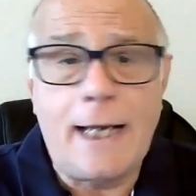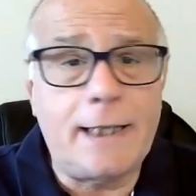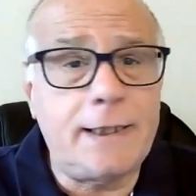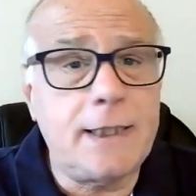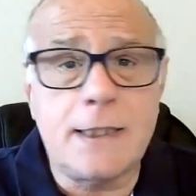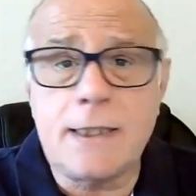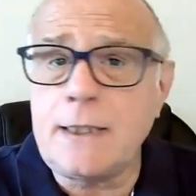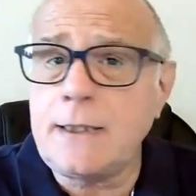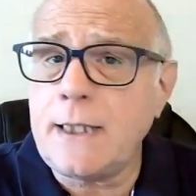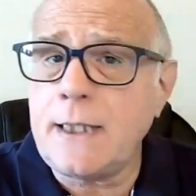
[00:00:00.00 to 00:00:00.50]
It
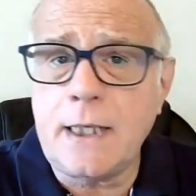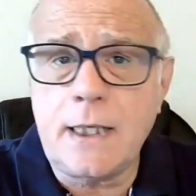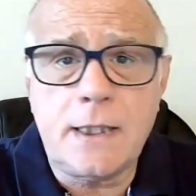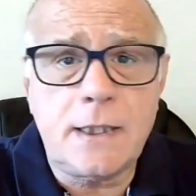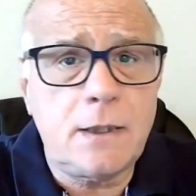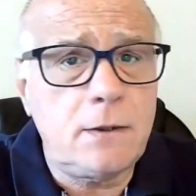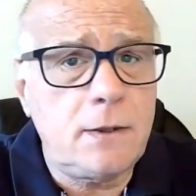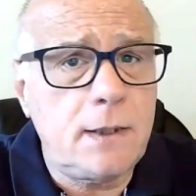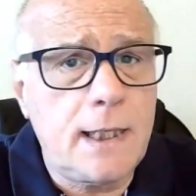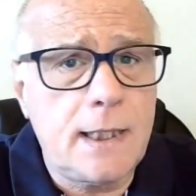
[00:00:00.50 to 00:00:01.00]
doesn't take
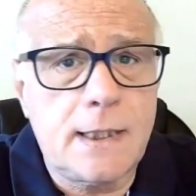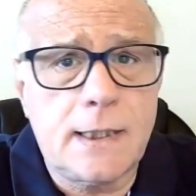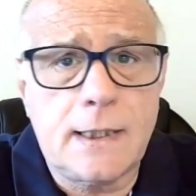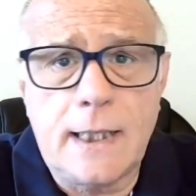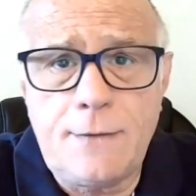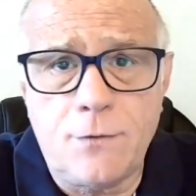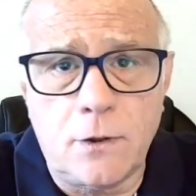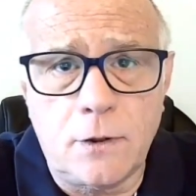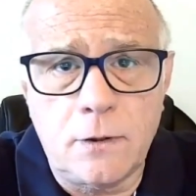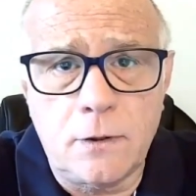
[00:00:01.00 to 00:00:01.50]
us to the next
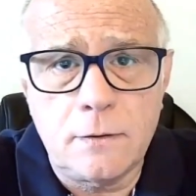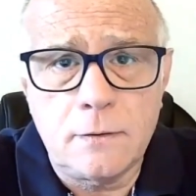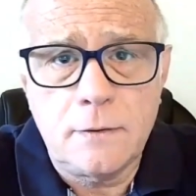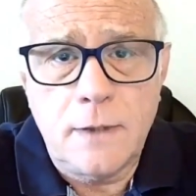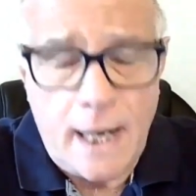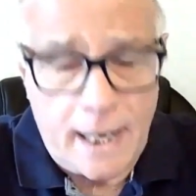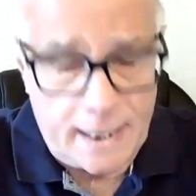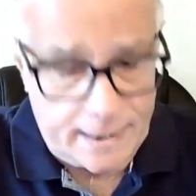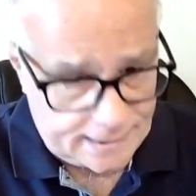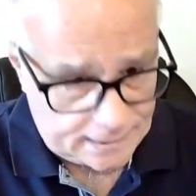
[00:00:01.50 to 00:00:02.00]
level.
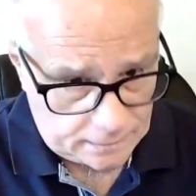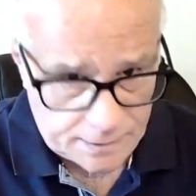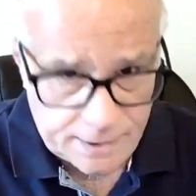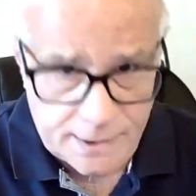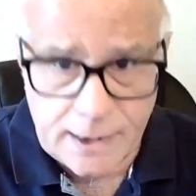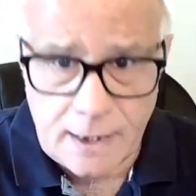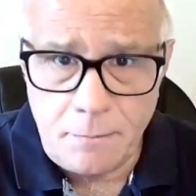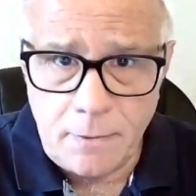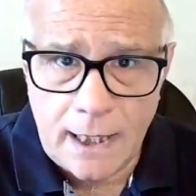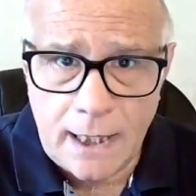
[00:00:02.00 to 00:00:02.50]
It's at the
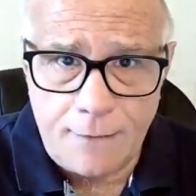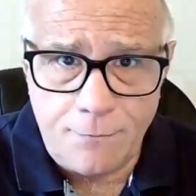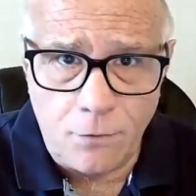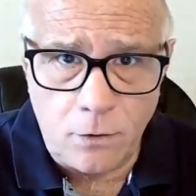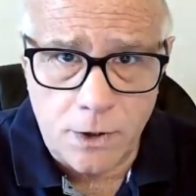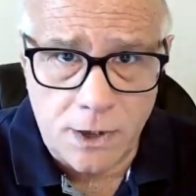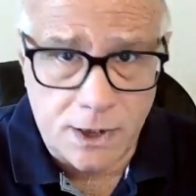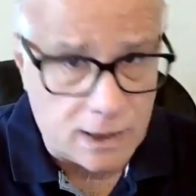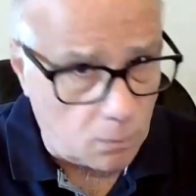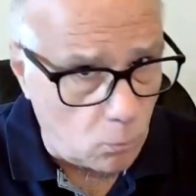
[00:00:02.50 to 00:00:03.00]
same
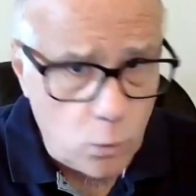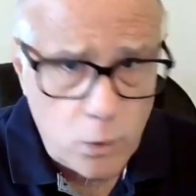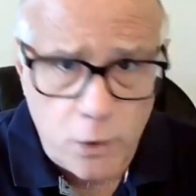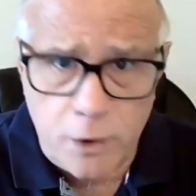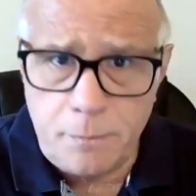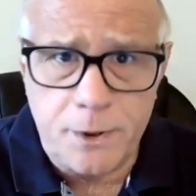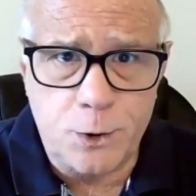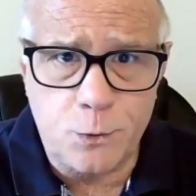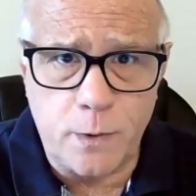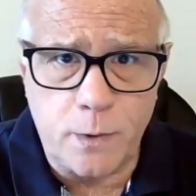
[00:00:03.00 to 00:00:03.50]
level, somewhere
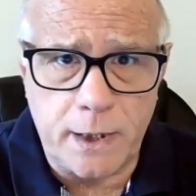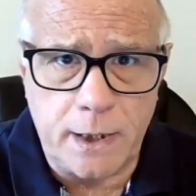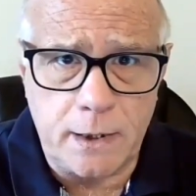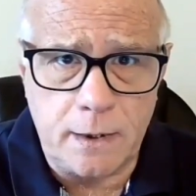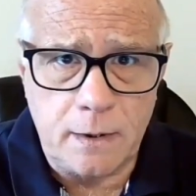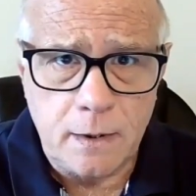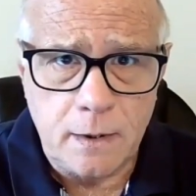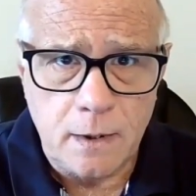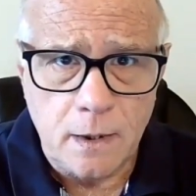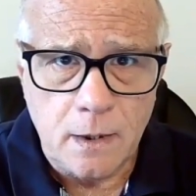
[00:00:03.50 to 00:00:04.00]
in
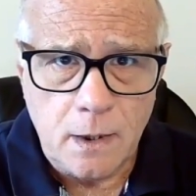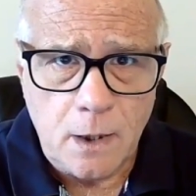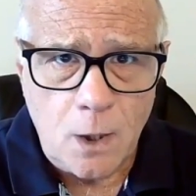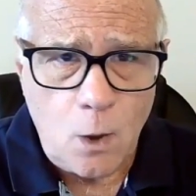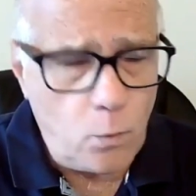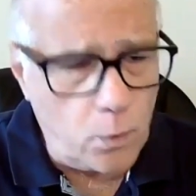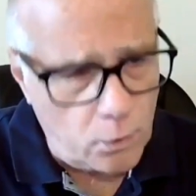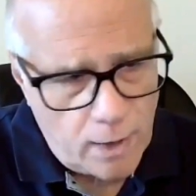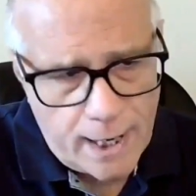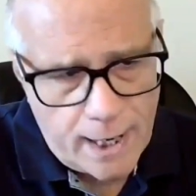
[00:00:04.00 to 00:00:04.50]
between,
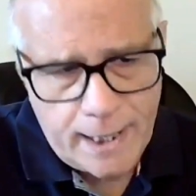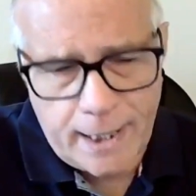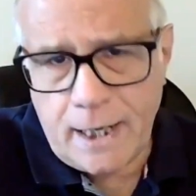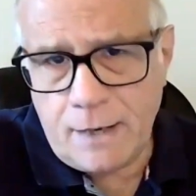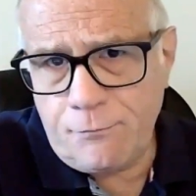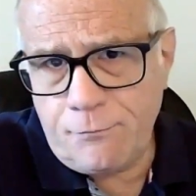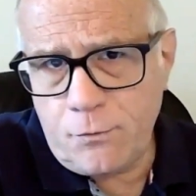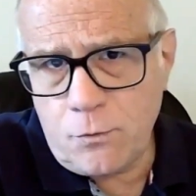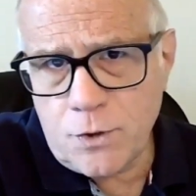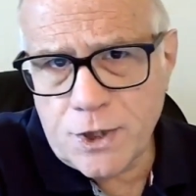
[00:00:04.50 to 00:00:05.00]
where I
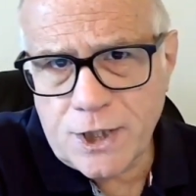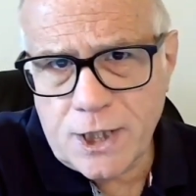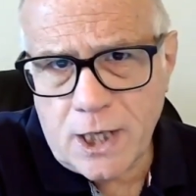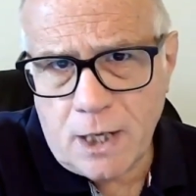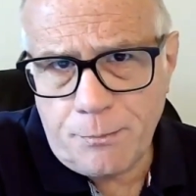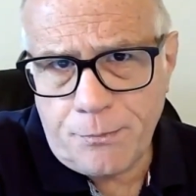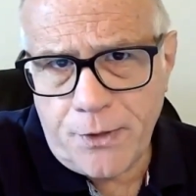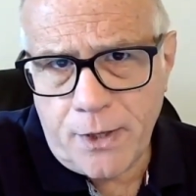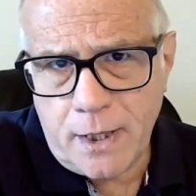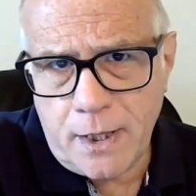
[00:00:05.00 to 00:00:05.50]
gave you
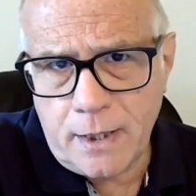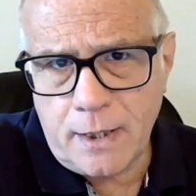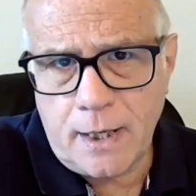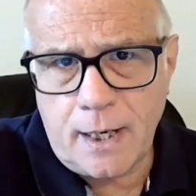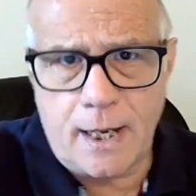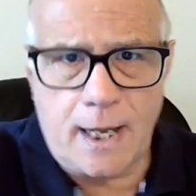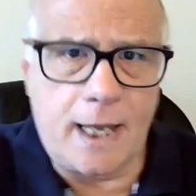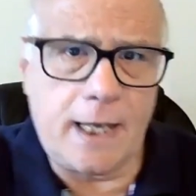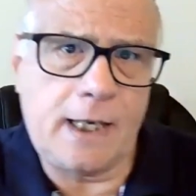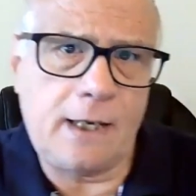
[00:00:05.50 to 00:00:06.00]

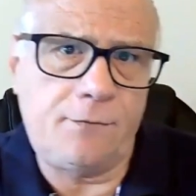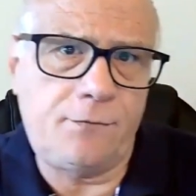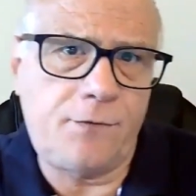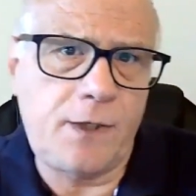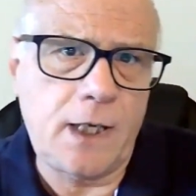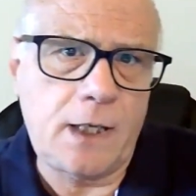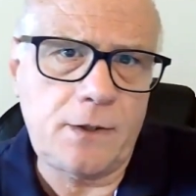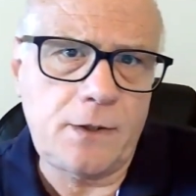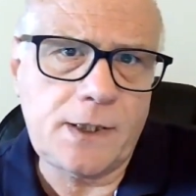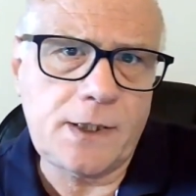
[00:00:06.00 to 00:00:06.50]
something, I gave
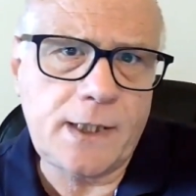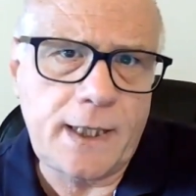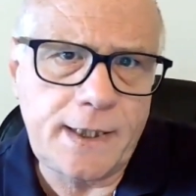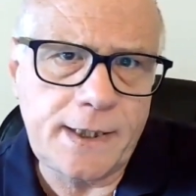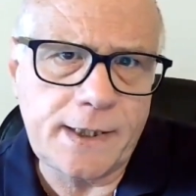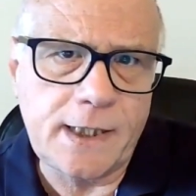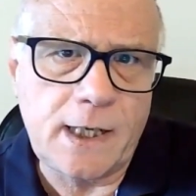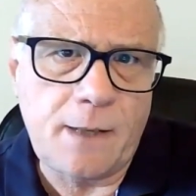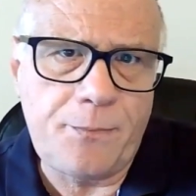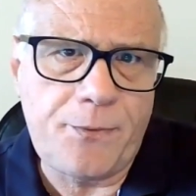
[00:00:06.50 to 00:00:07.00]
the other
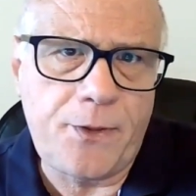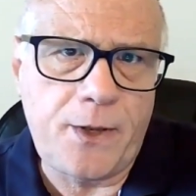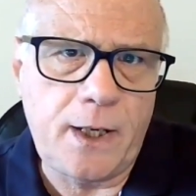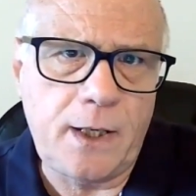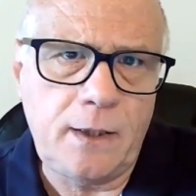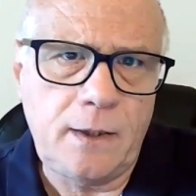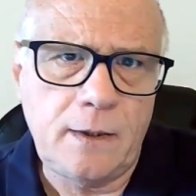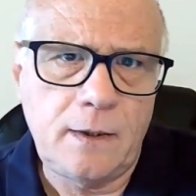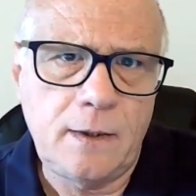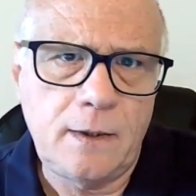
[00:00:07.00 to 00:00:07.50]
side
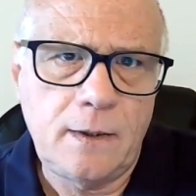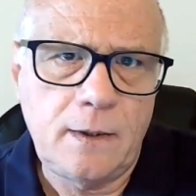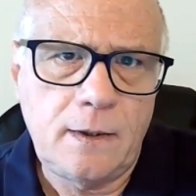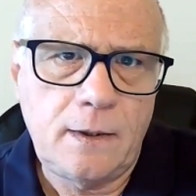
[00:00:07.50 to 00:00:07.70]
something,